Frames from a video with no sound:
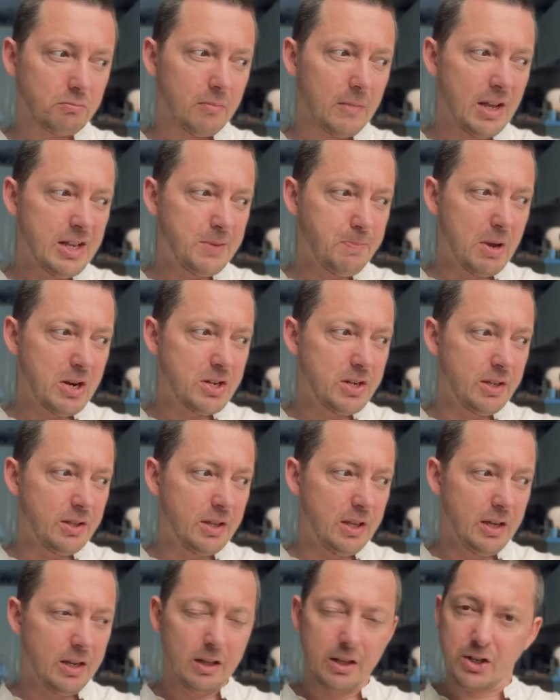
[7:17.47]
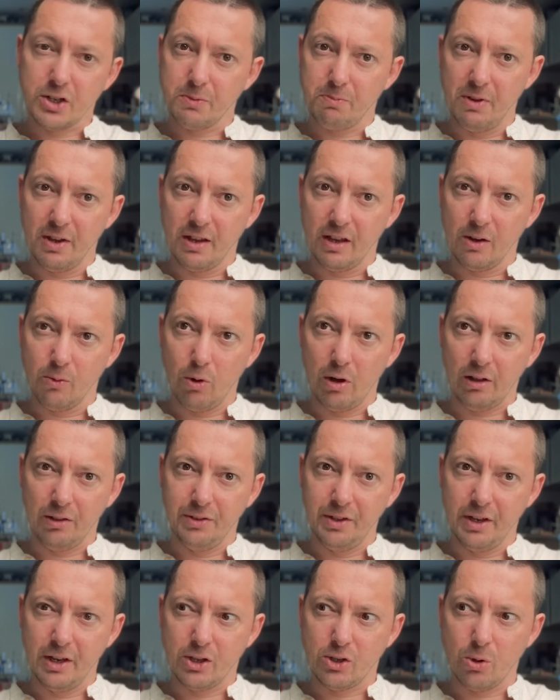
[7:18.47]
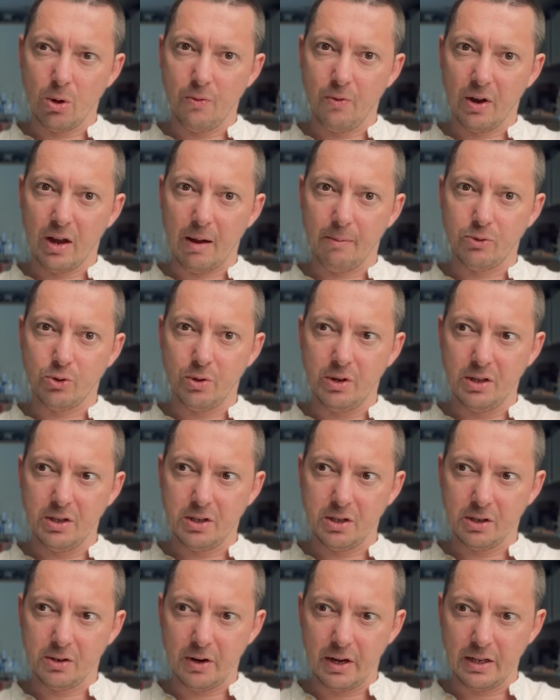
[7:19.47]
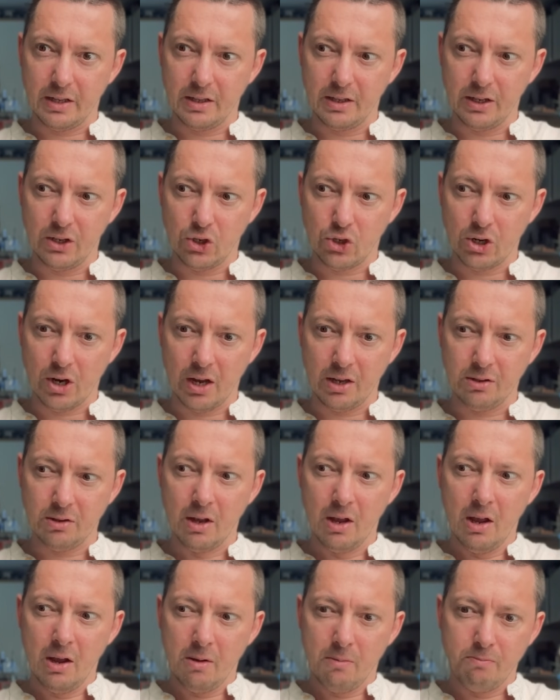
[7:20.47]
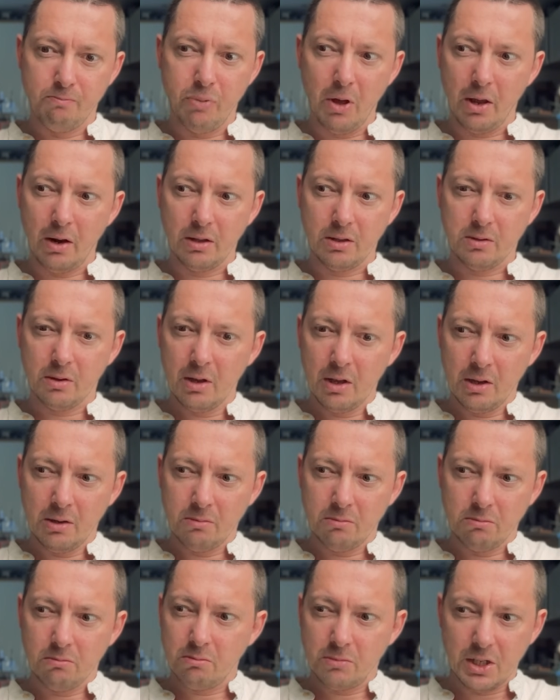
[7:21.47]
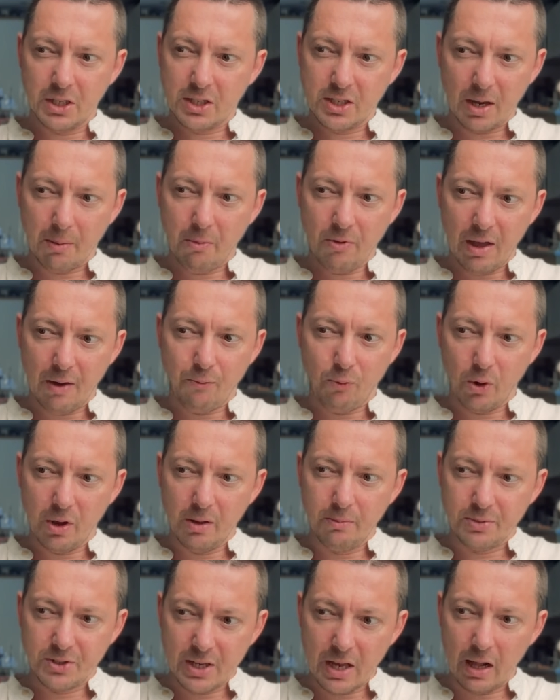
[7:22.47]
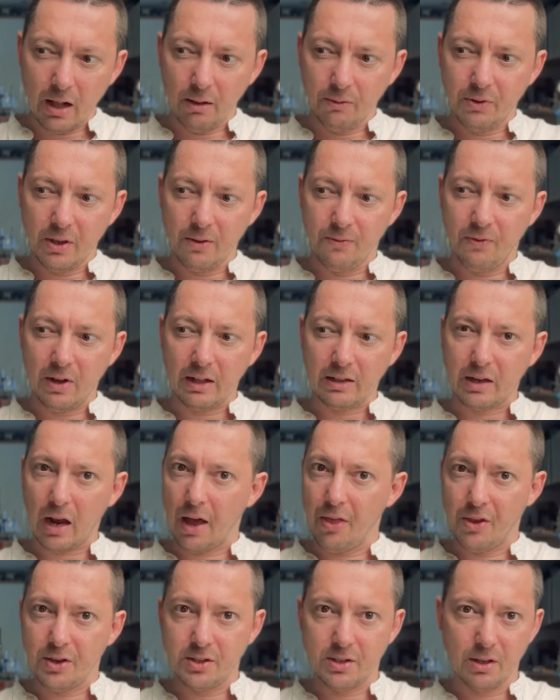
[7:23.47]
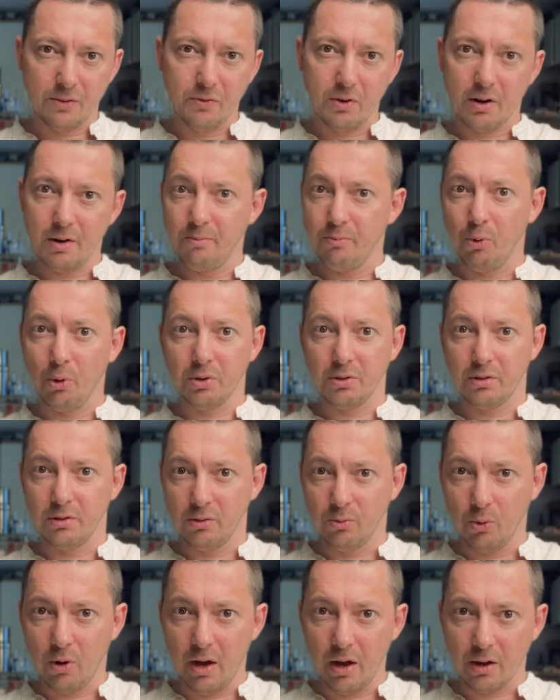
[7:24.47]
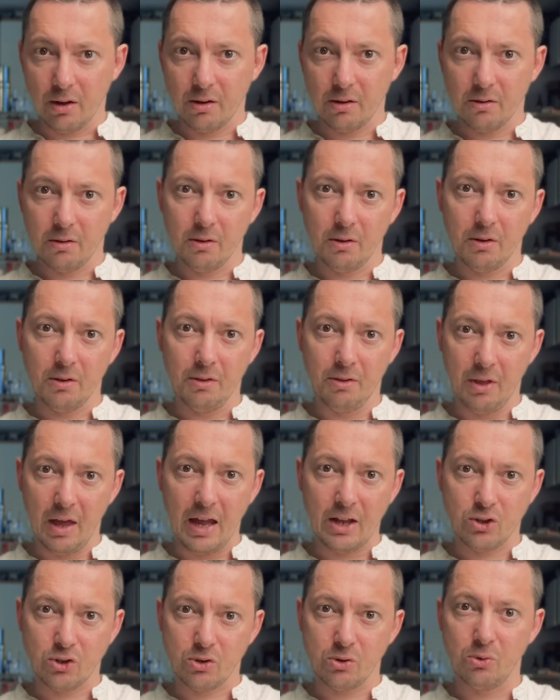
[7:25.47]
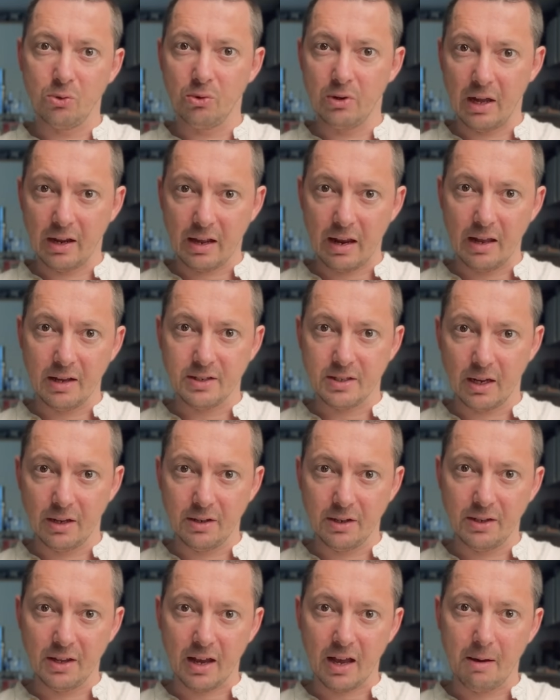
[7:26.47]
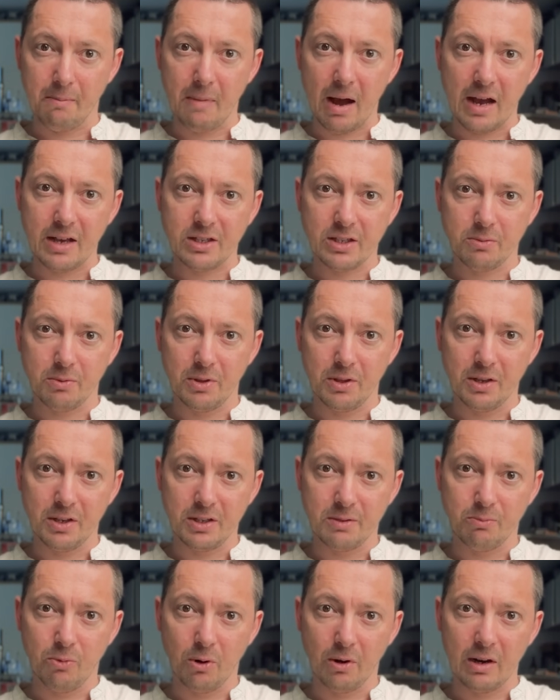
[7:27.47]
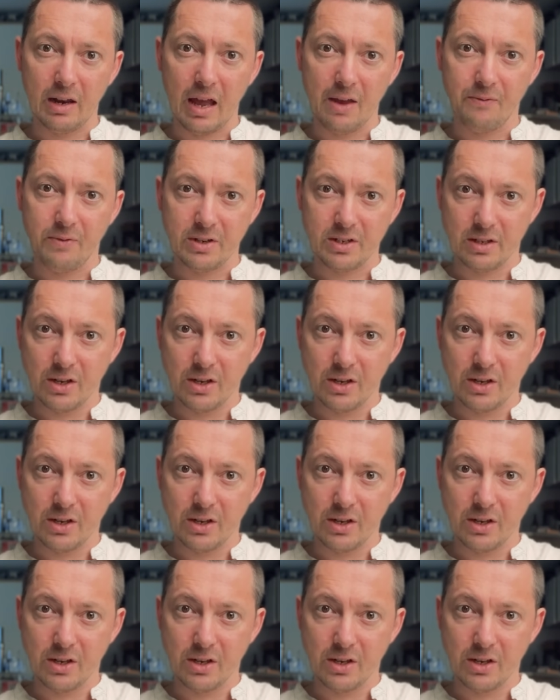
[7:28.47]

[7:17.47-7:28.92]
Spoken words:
especially in the English-speaking world, needed to overcome to integrate Nietzsche. And Bernard did some of that for himself. He felt others did very important work there too, like Alexander Nehamas with his book Life as